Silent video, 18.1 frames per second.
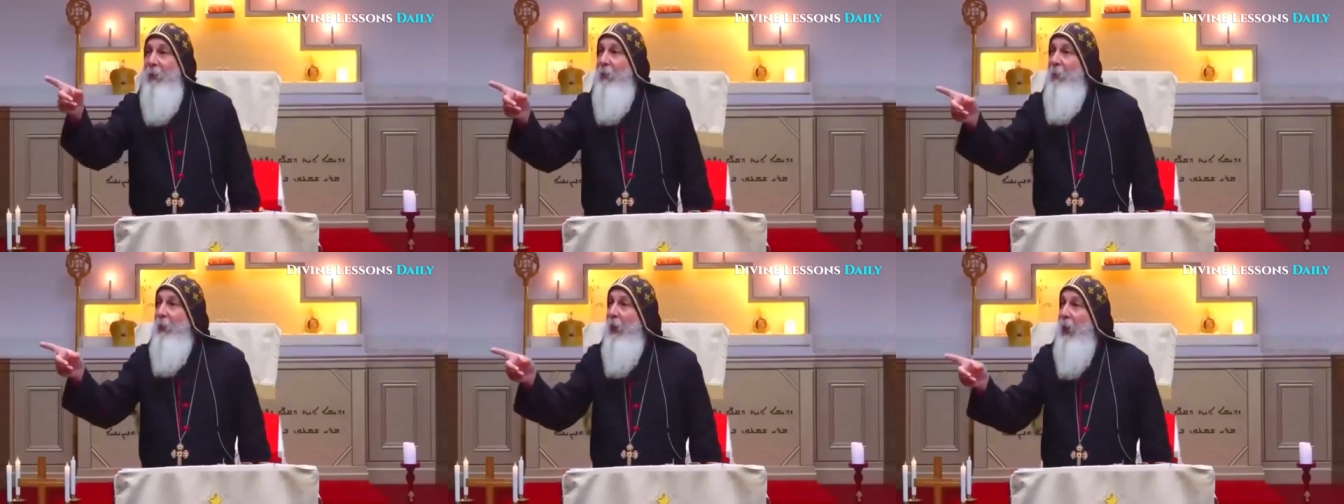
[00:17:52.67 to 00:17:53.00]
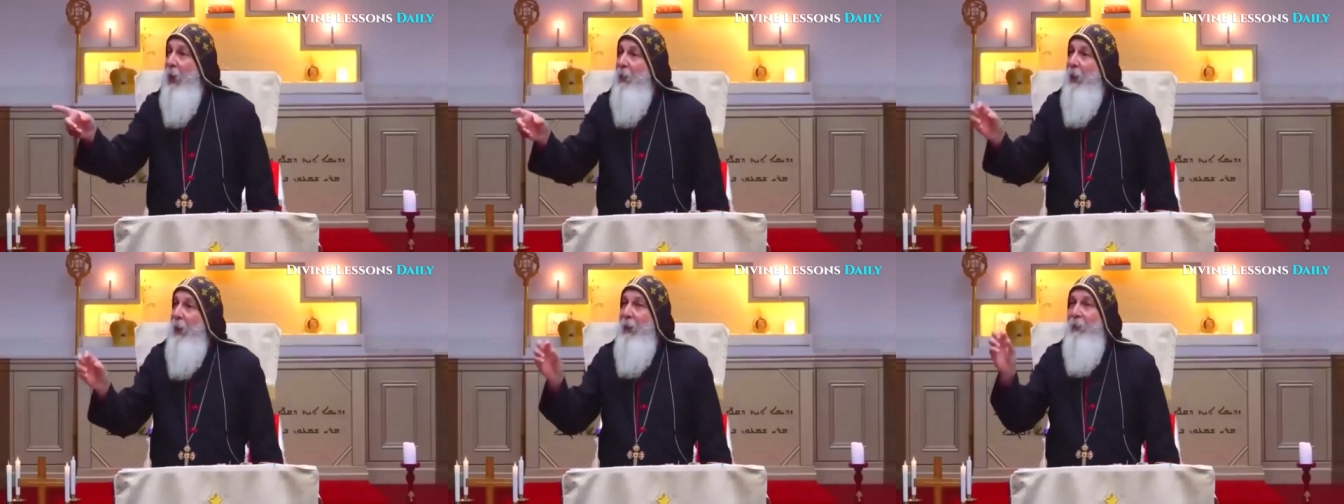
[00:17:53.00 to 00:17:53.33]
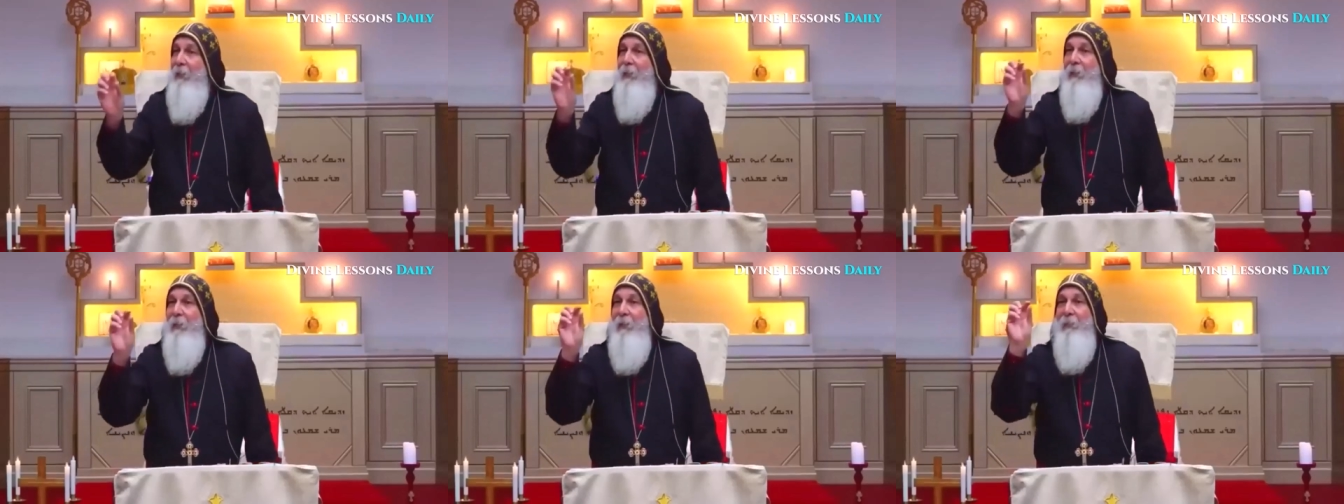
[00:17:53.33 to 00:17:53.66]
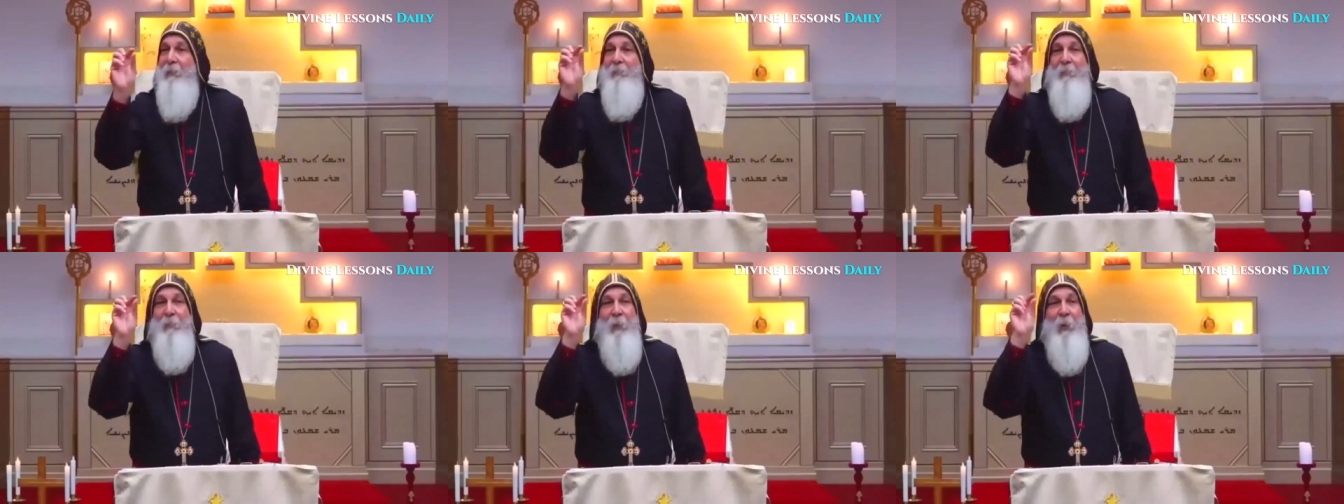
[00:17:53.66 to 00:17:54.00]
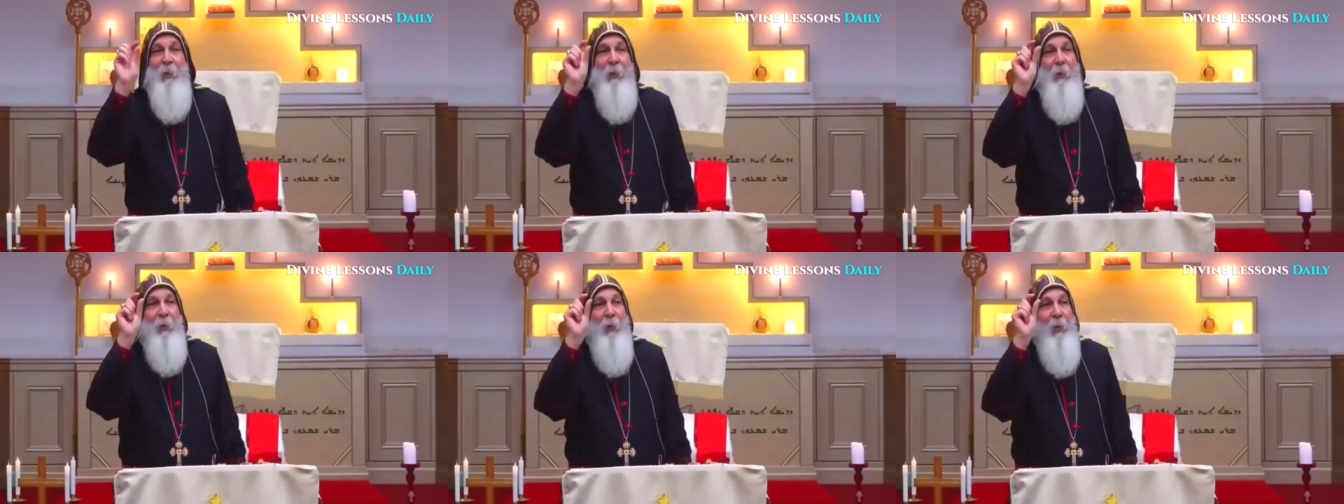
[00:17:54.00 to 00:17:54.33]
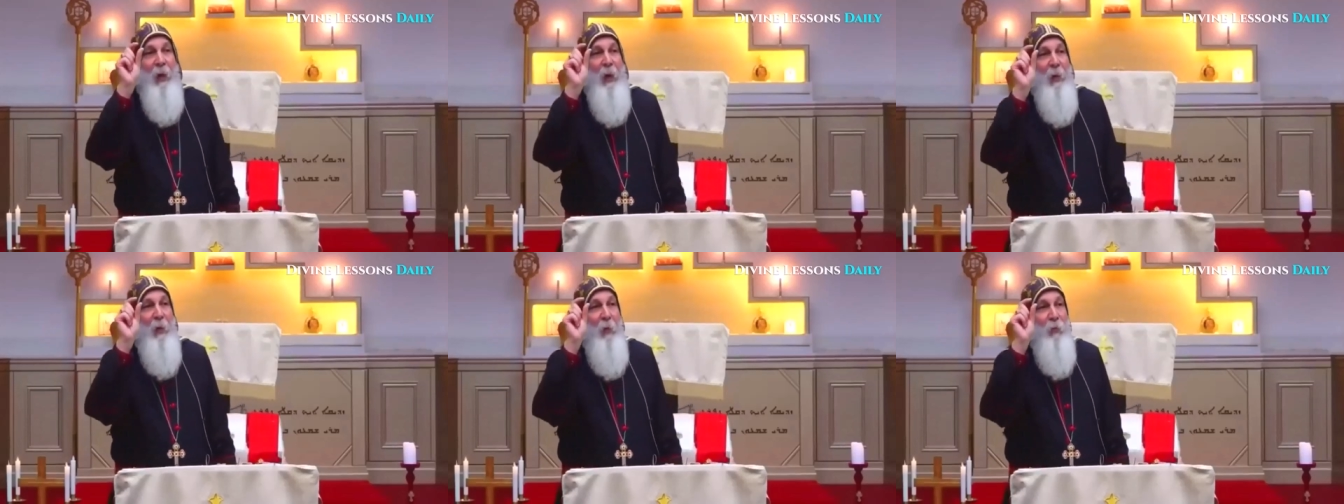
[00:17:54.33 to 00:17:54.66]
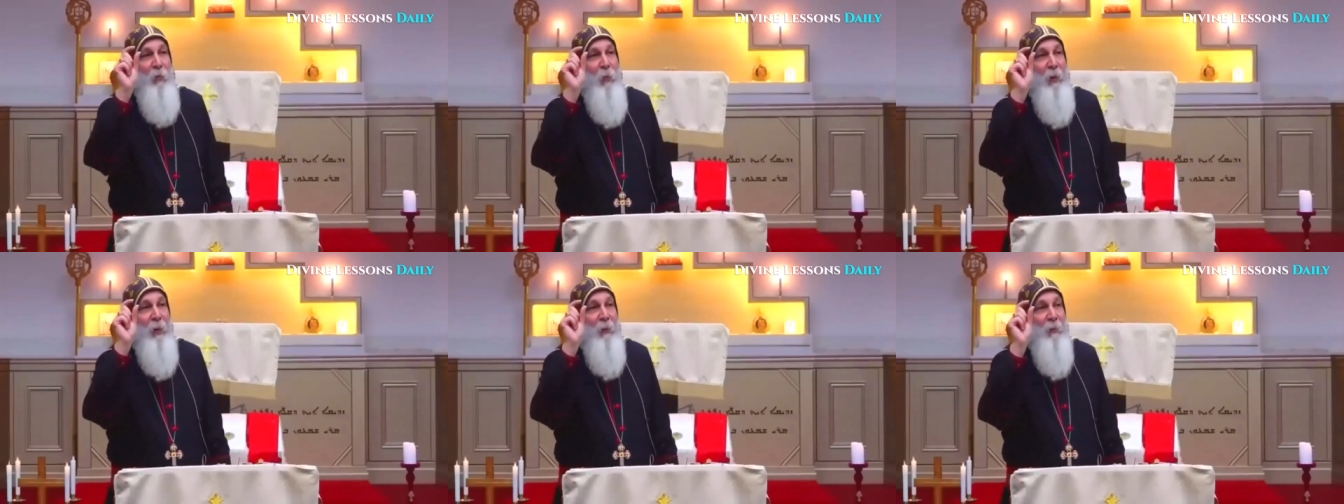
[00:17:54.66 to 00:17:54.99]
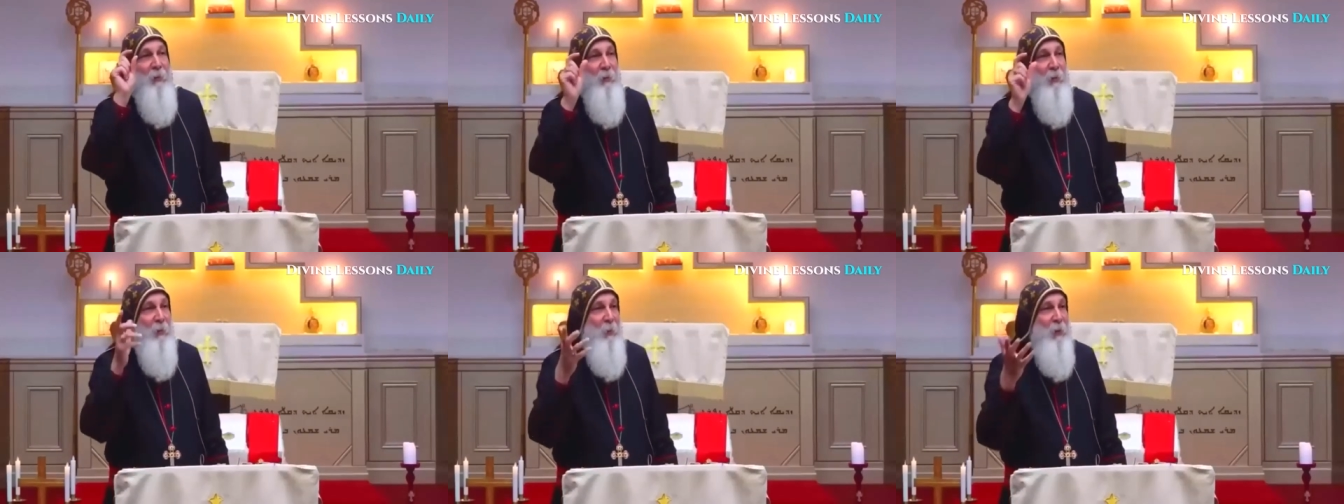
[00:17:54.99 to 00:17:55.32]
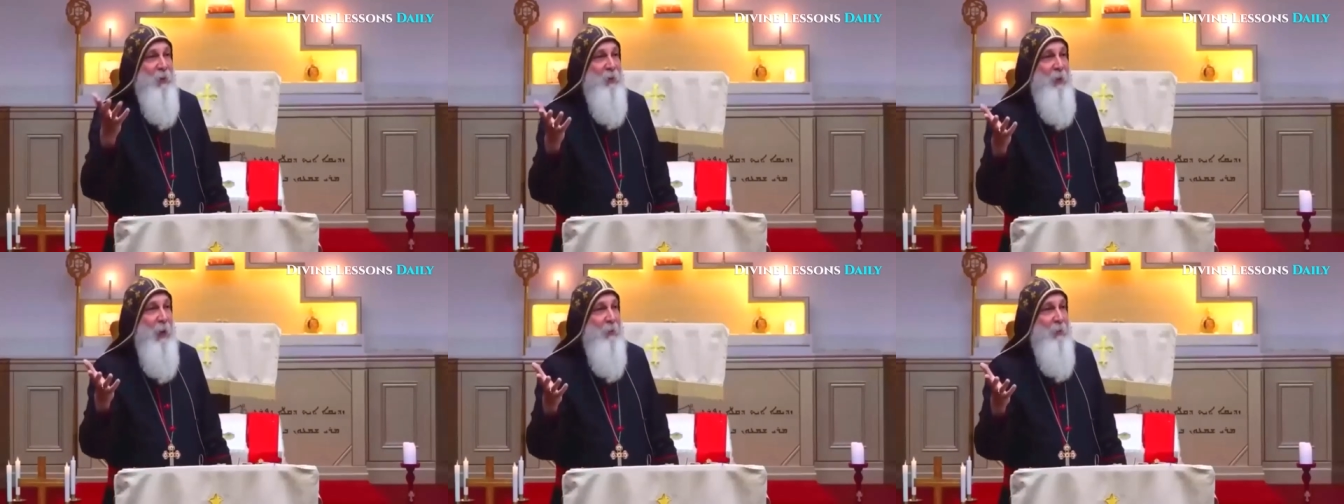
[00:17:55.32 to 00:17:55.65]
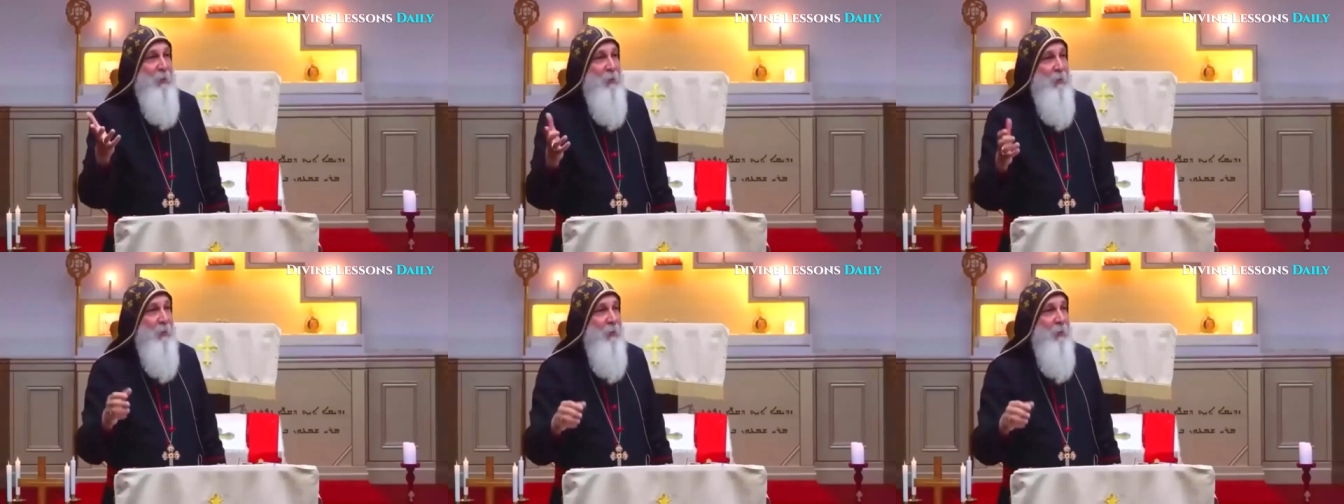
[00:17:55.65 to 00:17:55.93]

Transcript: we are that grain of wheat. We're dead.